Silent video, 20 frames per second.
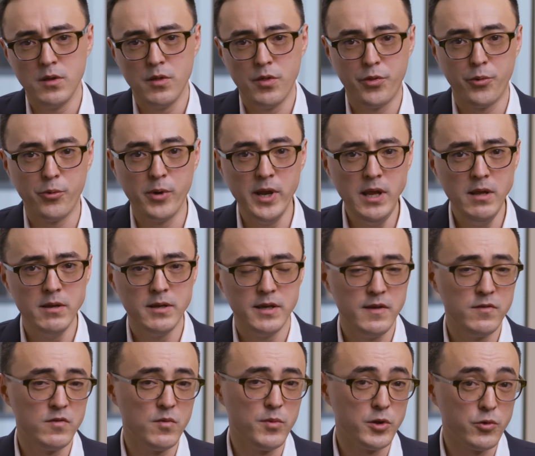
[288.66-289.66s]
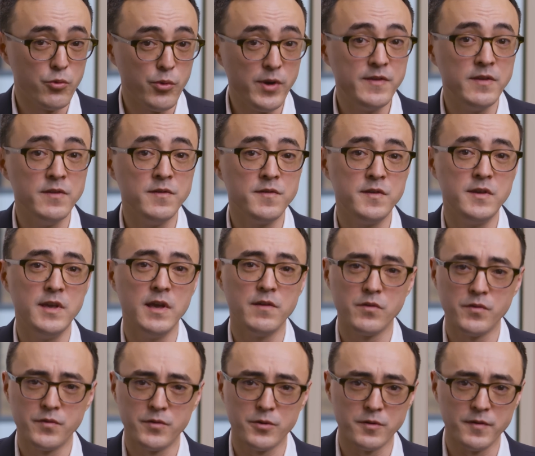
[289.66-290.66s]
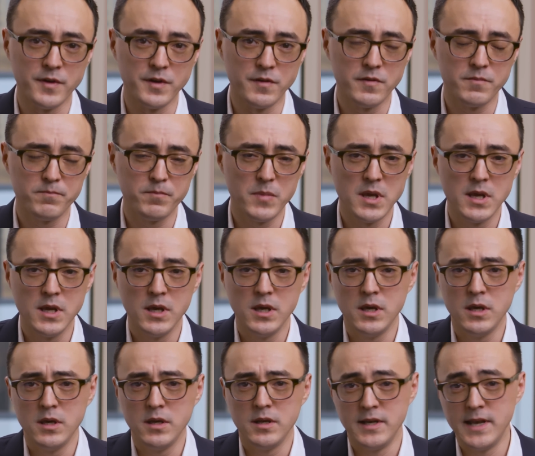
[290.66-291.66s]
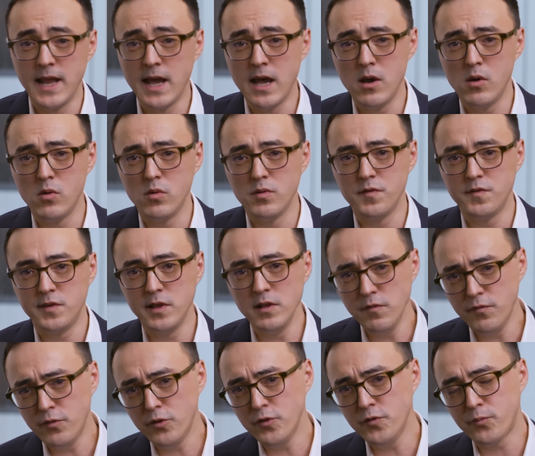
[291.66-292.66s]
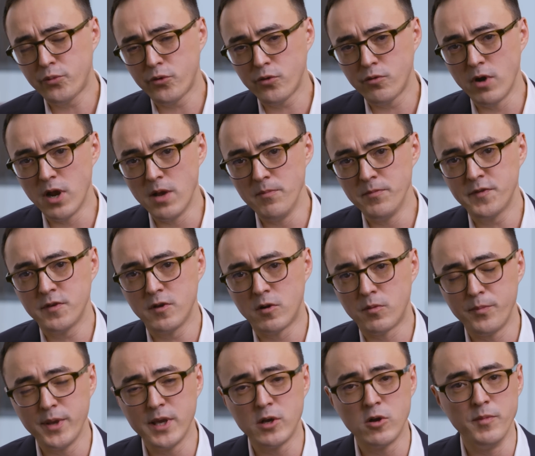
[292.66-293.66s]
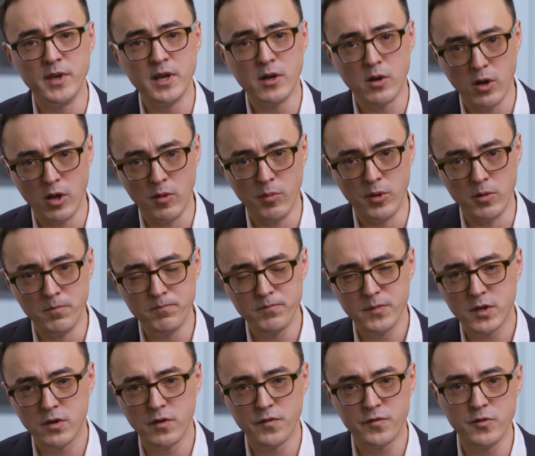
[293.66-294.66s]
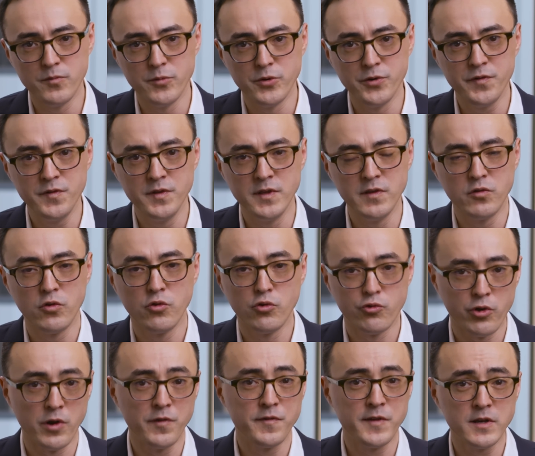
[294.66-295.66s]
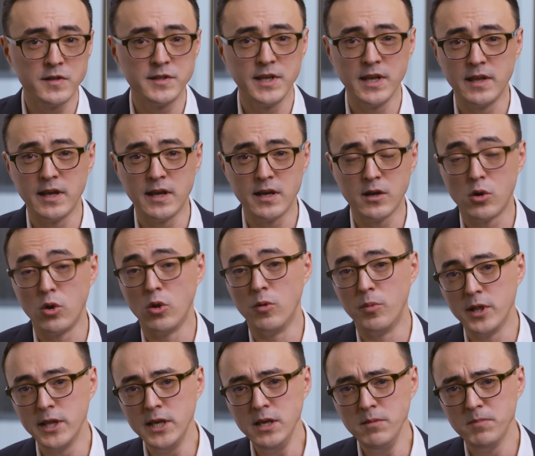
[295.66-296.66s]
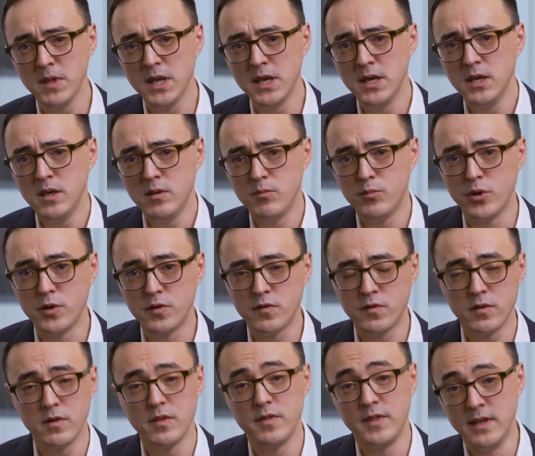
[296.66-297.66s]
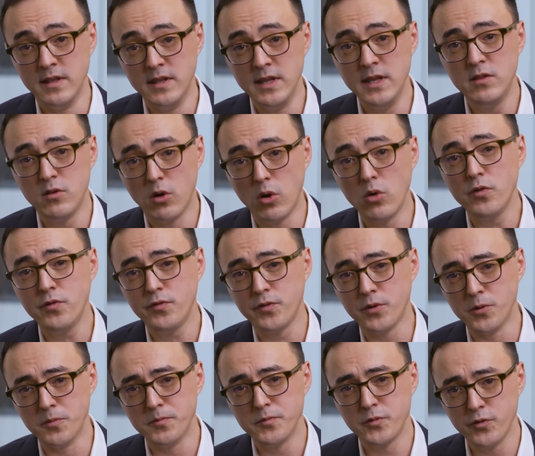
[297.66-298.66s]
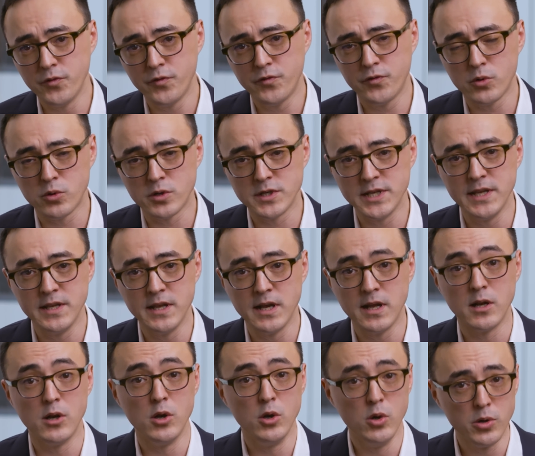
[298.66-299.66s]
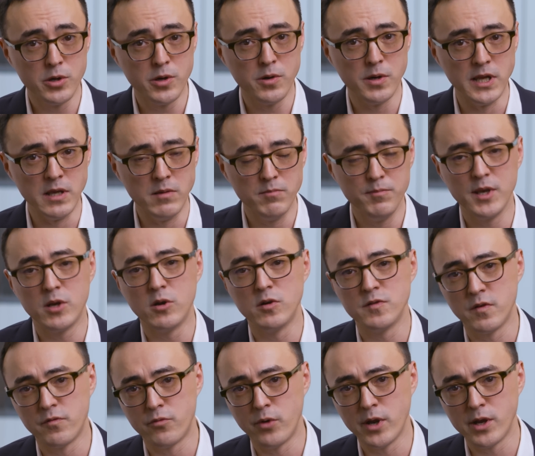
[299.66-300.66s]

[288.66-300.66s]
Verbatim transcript: Three is about residency as a service. Now, Salesforce programs are becoming global. Customers need to transact data globally, but they need also to store data locally because of